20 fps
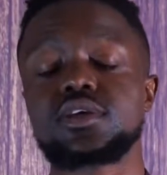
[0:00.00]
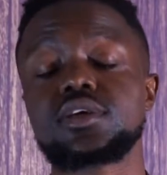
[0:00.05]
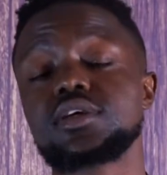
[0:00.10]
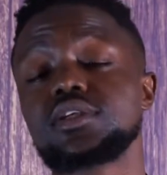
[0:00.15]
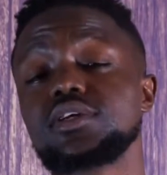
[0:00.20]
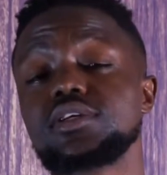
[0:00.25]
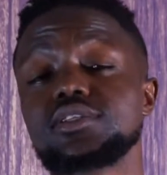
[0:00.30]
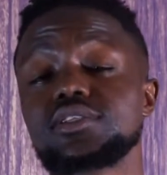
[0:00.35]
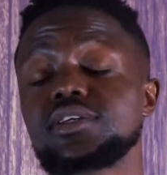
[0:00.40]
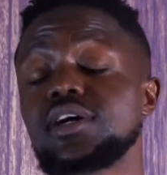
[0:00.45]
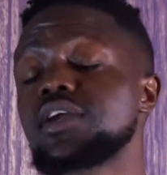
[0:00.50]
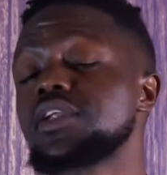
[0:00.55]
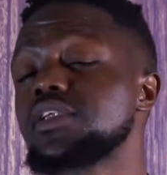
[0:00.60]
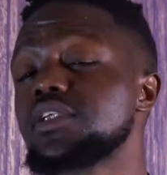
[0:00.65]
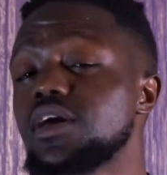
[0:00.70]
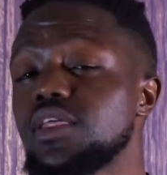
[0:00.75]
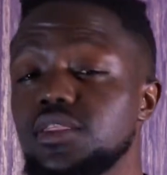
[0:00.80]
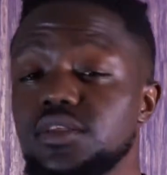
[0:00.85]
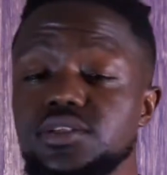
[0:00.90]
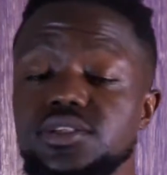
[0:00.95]
it is
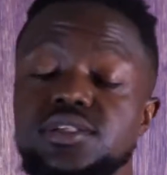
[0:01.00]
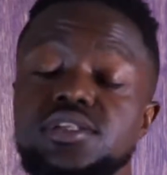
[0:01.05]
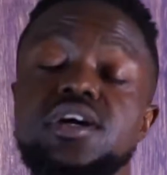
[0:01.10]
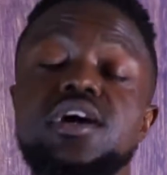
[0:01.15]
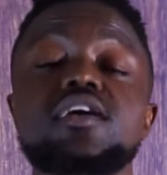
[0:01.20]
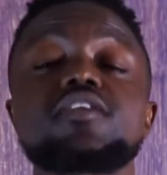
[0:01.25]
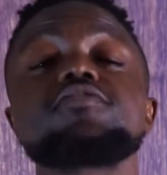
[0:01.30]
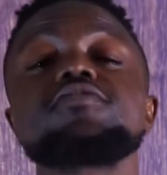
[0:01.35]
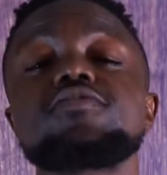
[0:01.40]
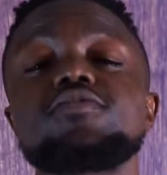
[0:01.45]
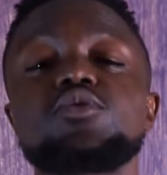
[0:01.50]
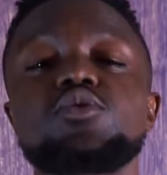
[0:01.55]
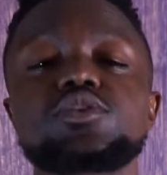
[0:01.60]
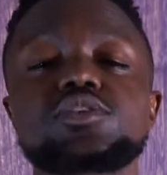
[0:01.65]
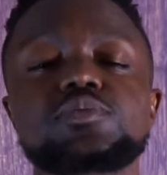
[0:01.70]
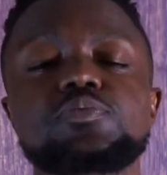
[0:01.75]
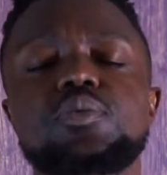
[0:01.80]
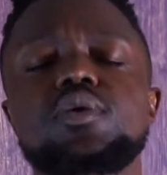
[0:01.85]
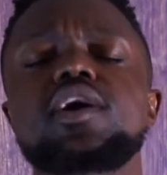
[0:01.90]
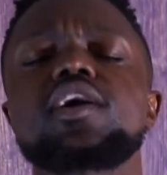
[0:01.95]
another Tom
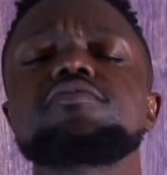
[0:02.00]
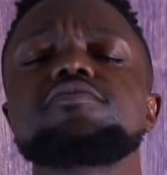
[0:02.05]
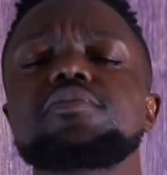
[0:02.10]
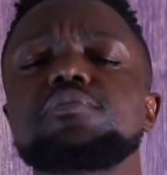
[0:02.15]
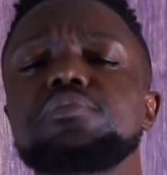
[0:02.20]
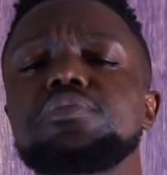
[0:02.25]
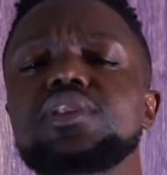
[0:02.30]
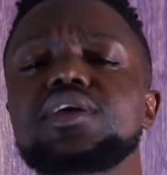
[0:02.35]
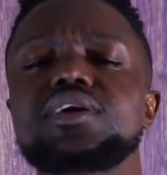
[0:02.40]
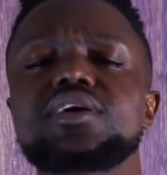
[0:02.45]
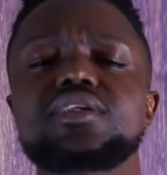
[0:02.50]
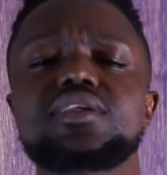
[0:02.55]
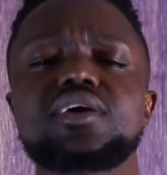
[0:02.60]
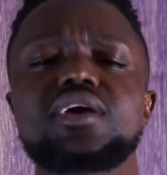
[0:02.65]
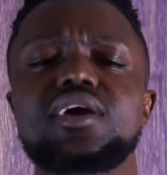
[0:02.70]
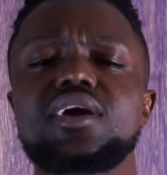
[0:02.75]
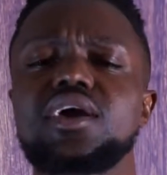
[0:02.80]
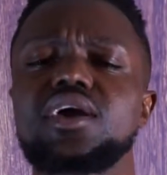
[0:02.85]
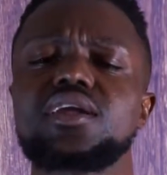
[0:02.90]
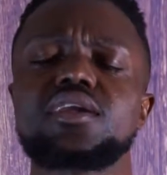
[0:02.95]
Ford's private blend
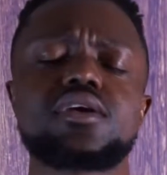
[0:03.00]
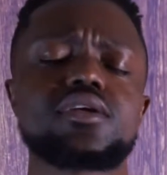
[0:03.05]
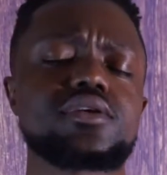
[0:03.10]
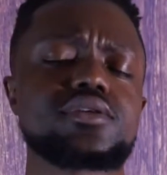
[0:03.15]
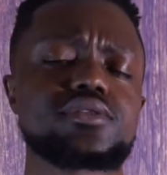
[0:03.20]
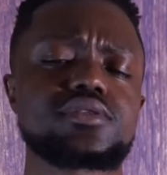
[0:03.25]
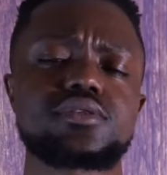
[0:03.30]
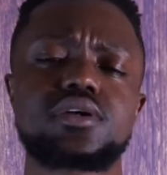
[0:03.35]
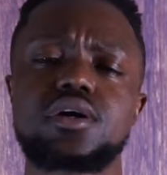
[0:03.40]
and it is